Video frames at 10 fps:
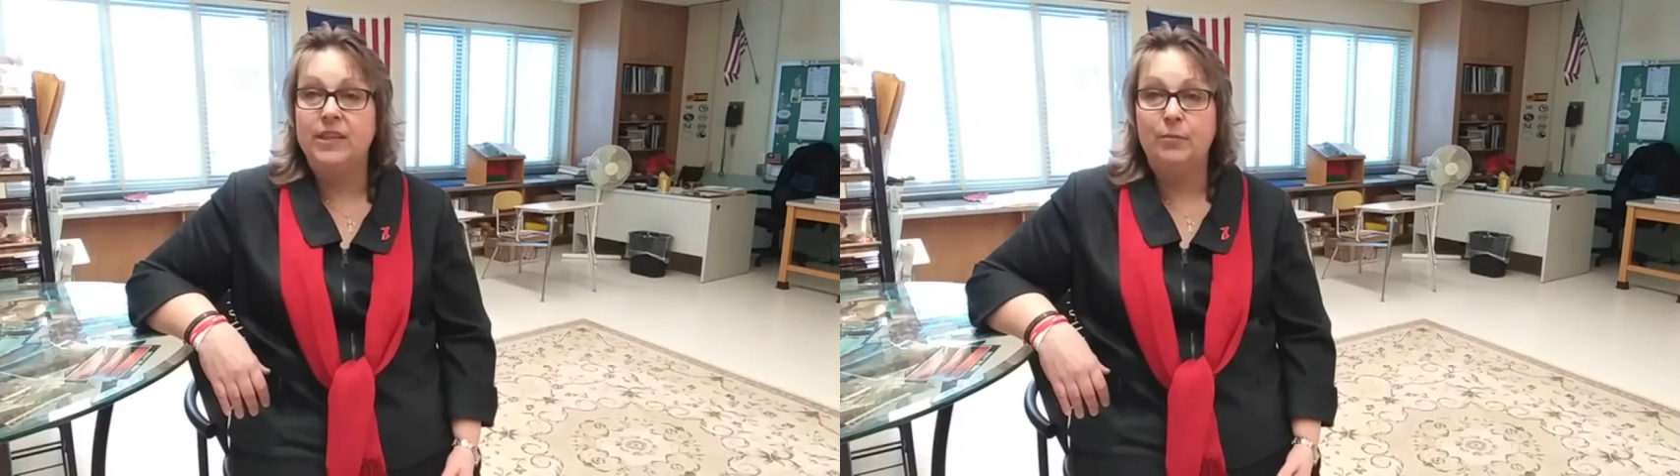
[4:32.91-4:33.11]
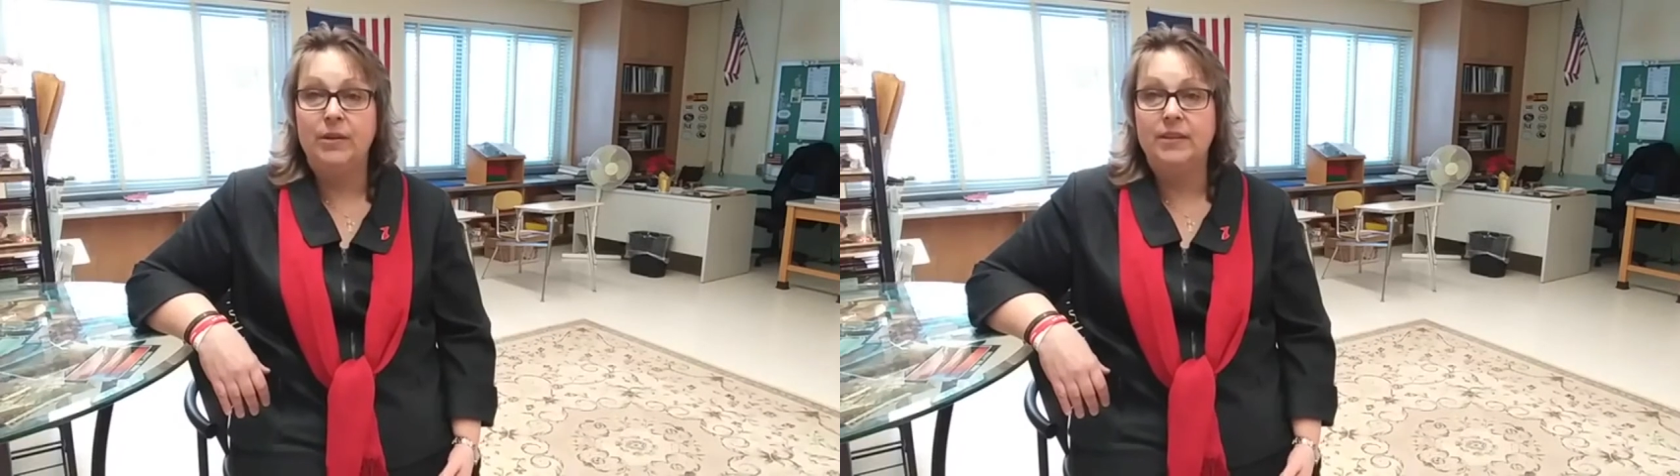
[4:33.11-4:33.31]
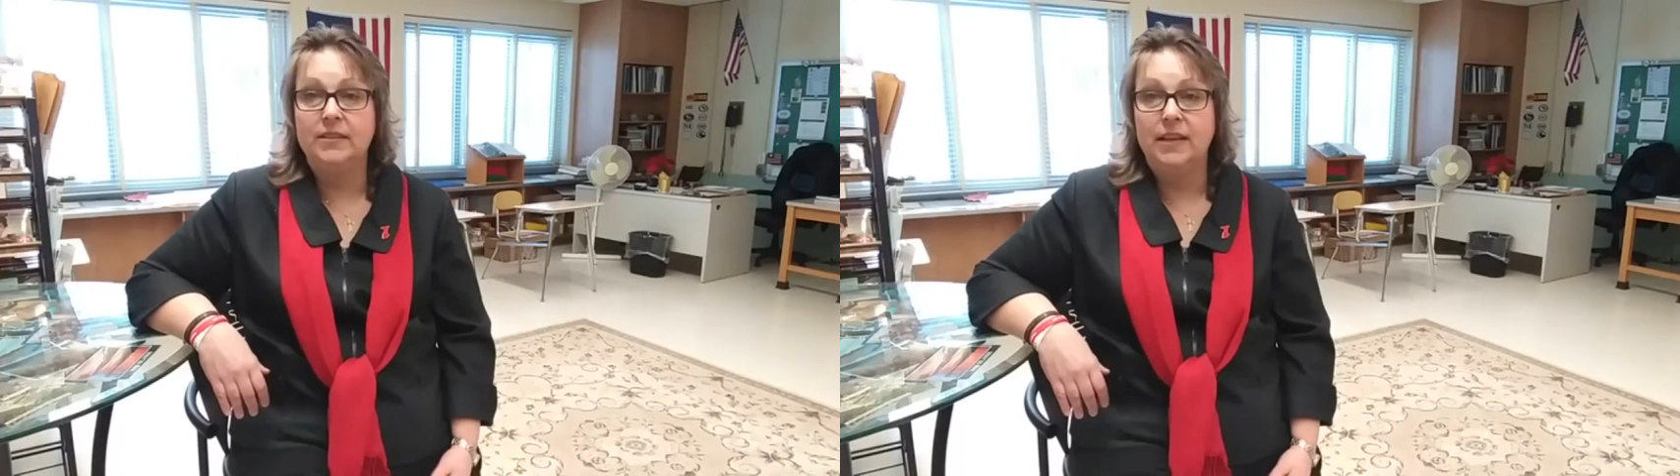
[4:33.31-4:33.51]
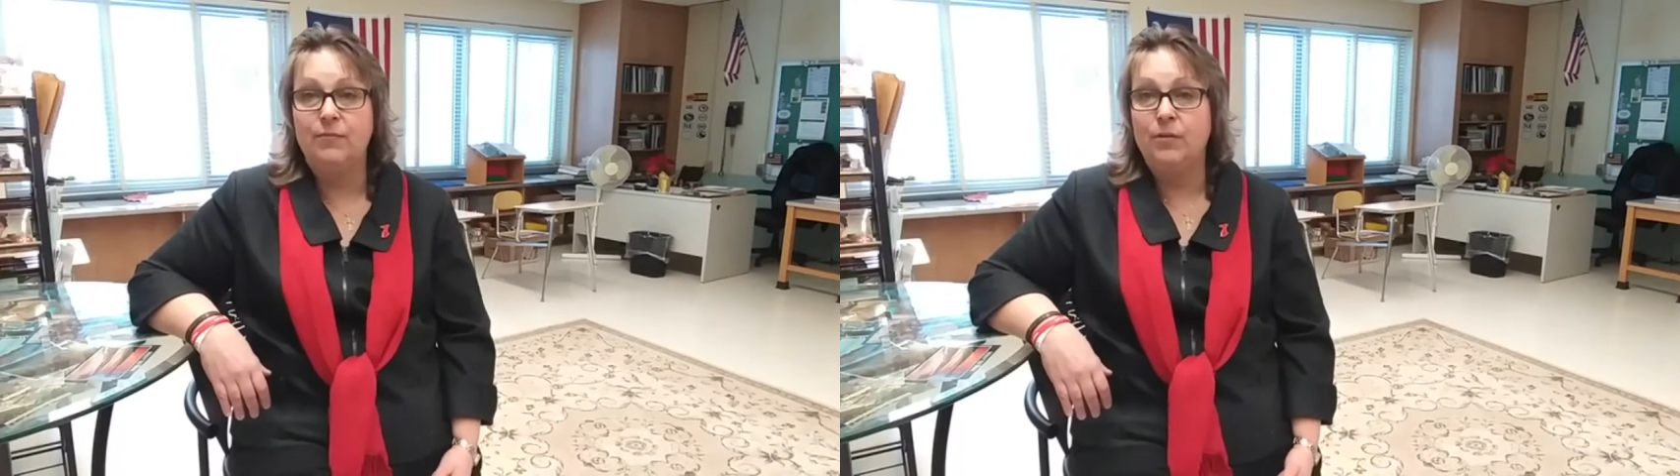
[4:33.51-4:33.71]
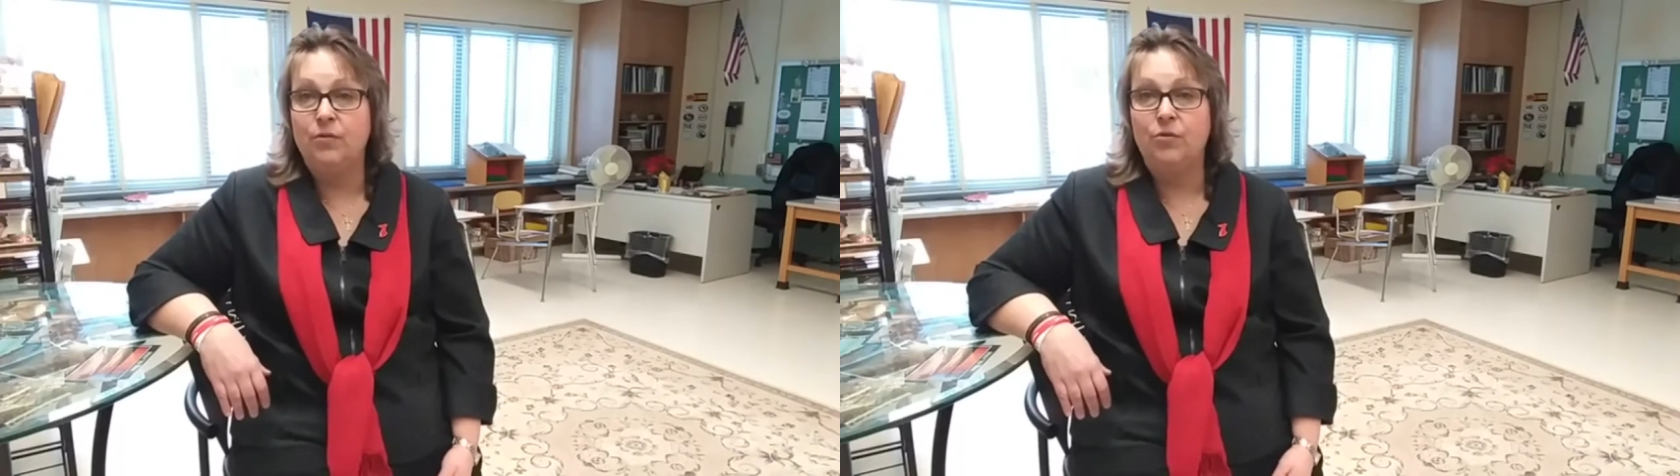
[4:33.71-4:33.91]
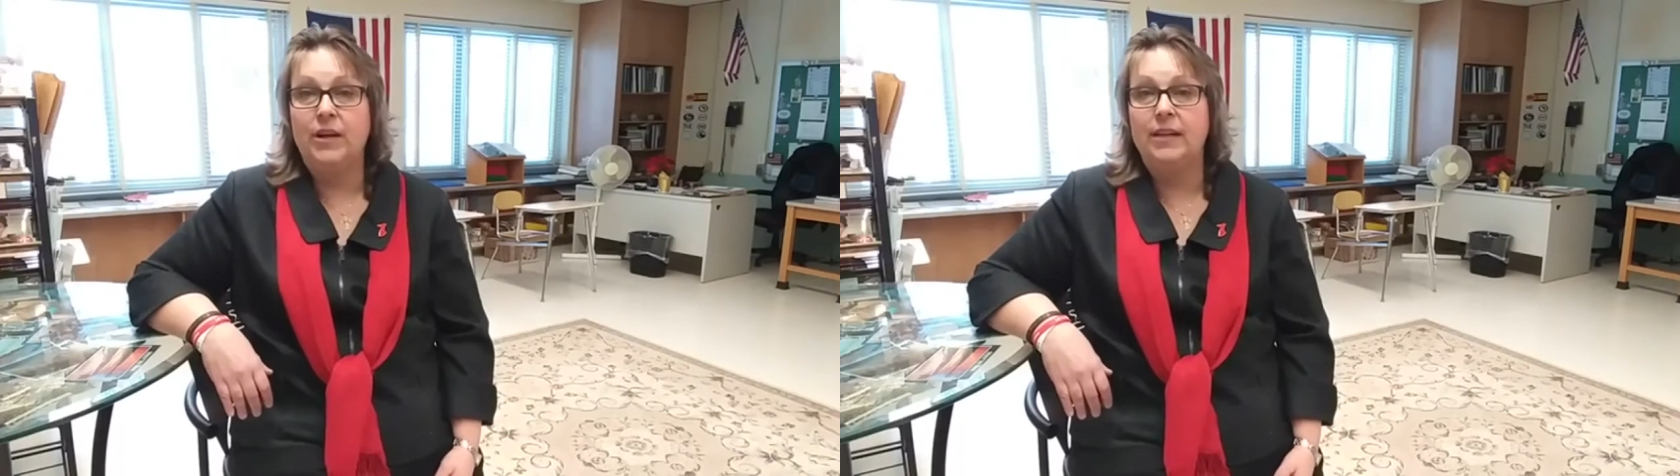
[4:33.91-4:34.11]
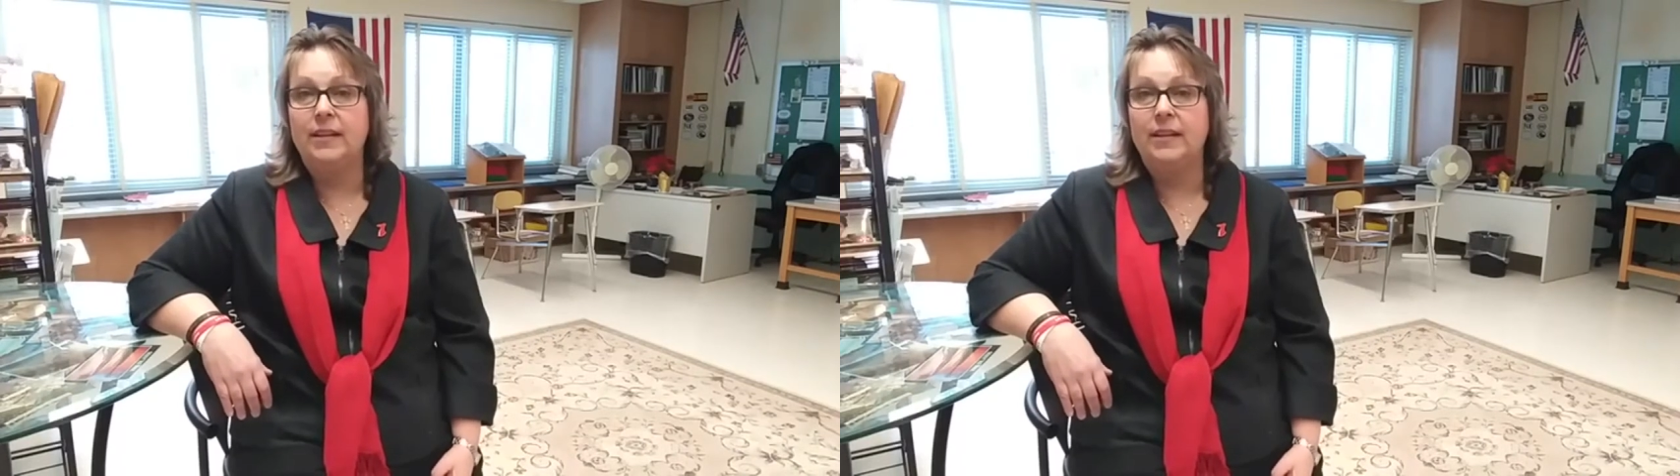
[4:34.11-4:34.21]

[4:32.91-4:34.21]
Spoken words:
that because they've been great.